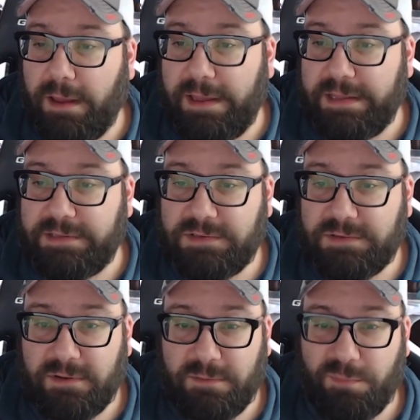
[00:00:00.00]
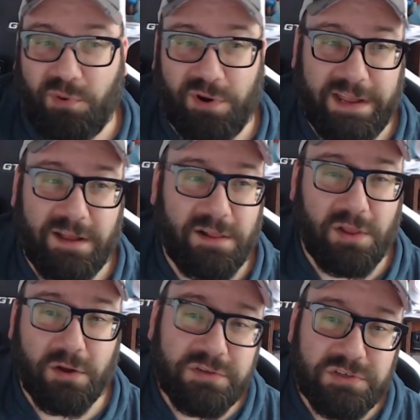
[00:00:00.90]
It's pretty
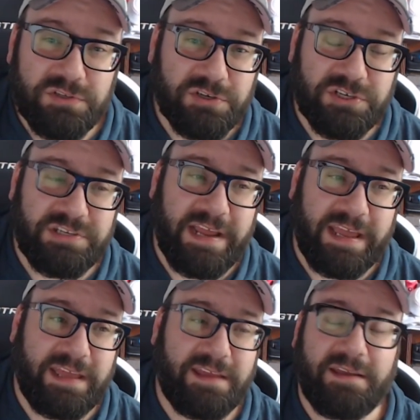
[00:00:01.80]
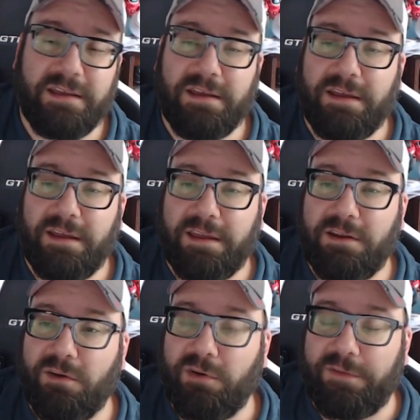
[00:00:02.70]
close to just taking,
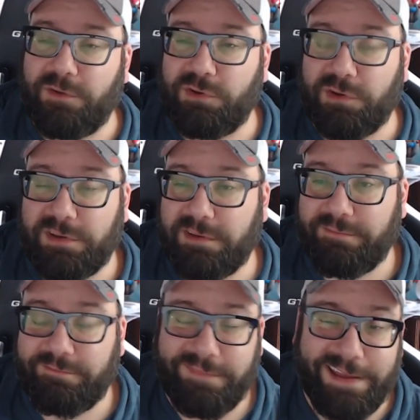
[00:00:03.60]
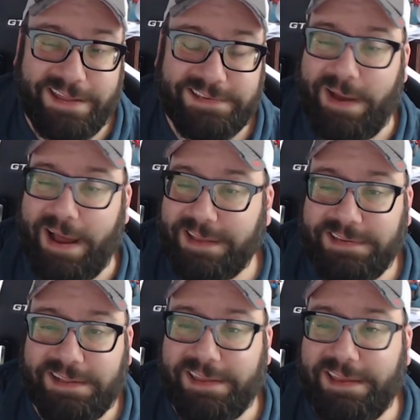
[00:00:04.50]
if you took, again, some
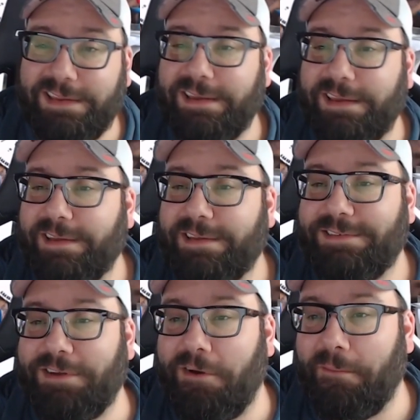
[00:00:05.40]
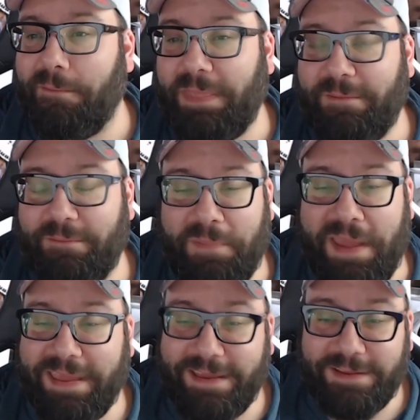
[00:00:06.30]
OxyClean, some
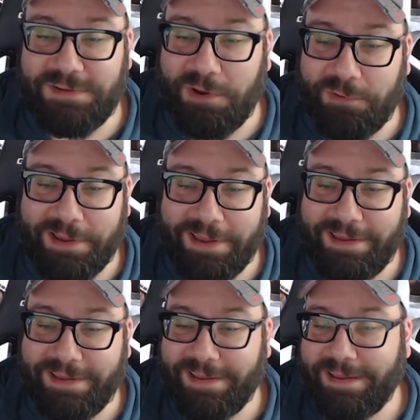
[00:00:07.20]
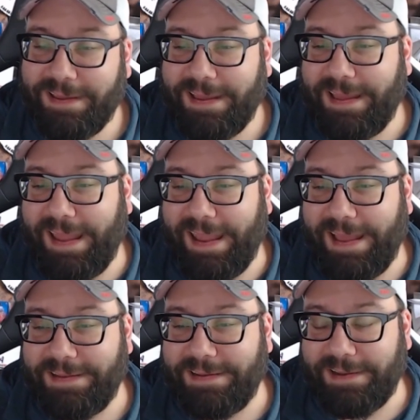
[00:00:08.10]
baking soda,
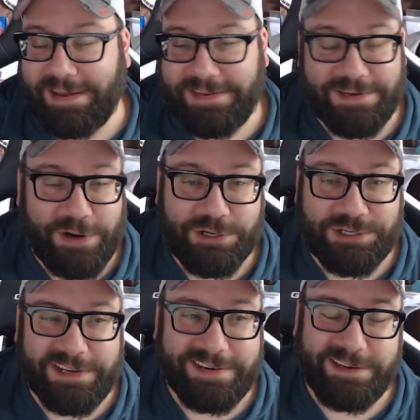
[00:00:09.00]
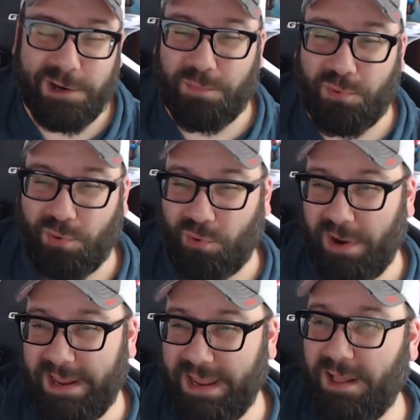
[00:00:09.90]
and a nice detergent, you're
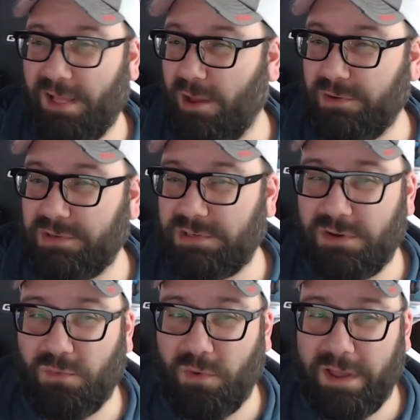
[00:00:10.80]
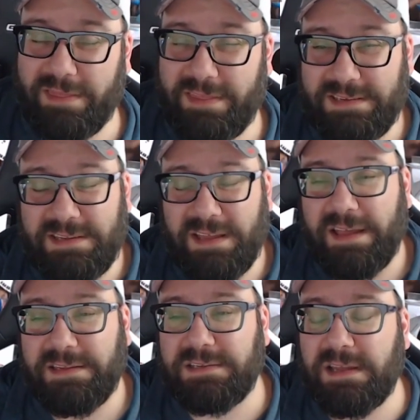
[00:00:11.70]
pretty close to what this
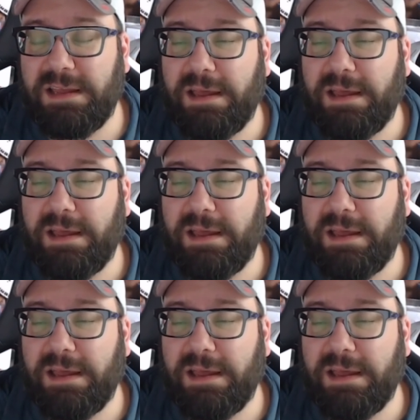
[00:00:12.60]
does,